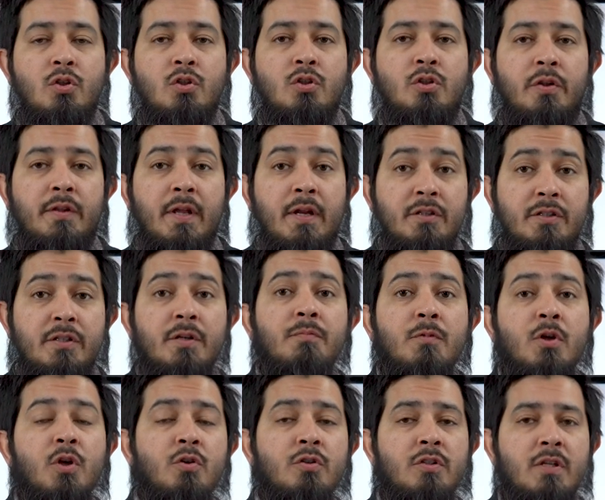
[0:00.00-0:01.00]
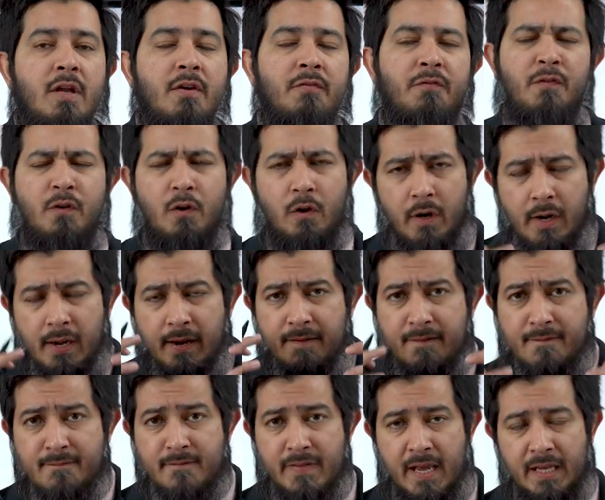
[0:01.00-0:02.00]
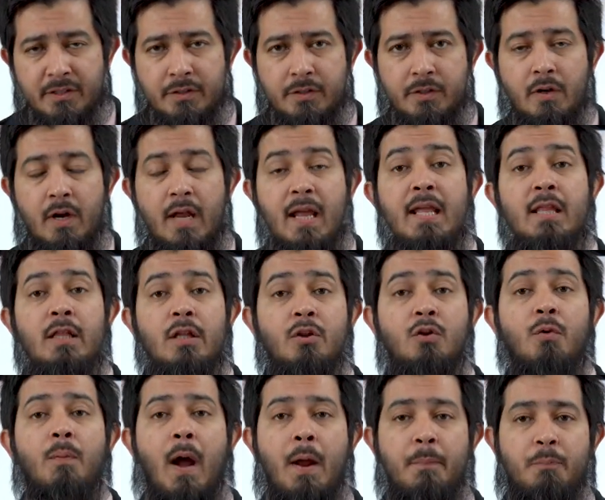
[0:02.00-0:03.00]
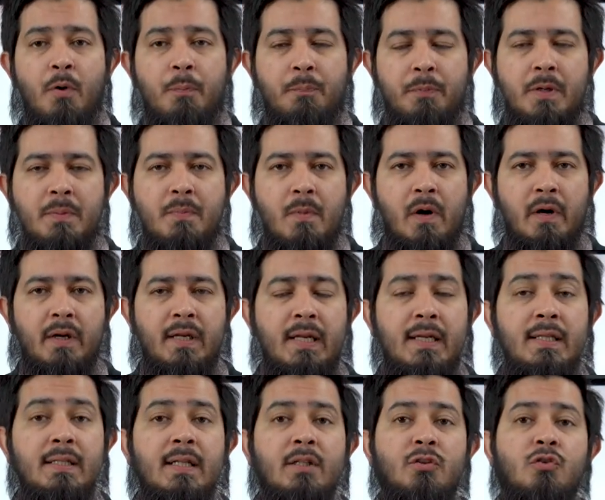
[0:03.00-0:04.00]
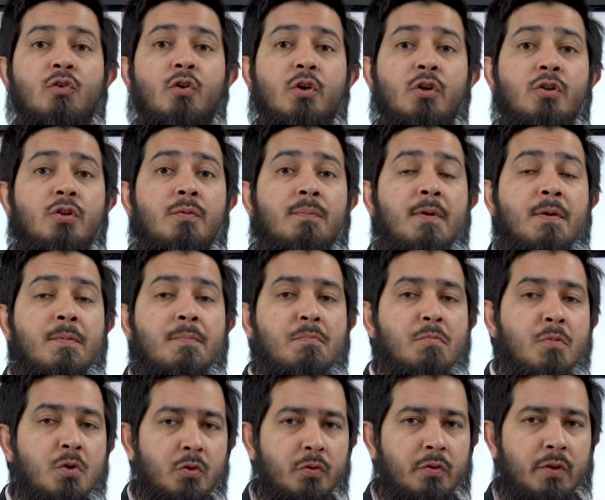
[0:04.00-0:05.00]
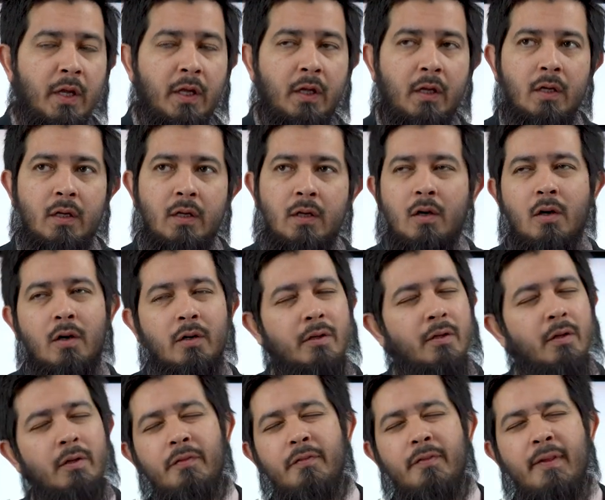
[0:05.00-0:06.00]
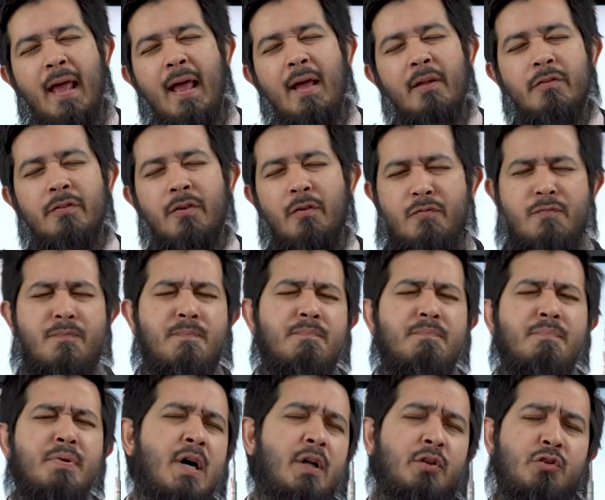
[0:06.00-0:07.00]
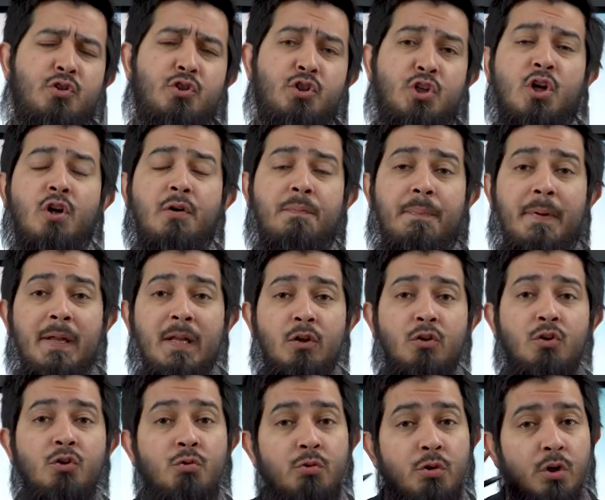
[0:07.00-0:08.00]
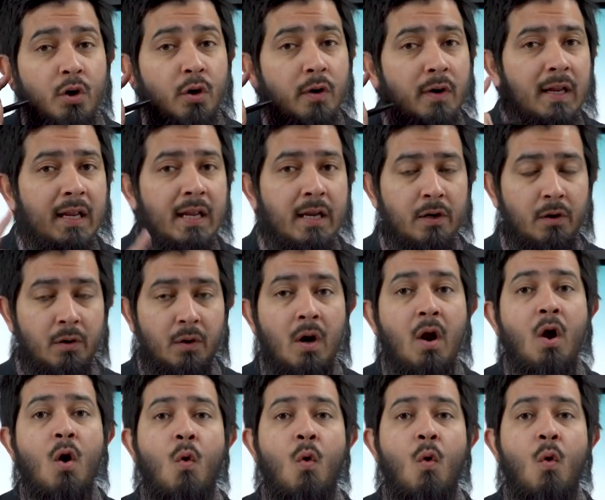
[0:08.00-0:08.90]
So there's some news. If you're an investor in the Dubai property market, that's going to be music or good sounds of birds chirping to your ear.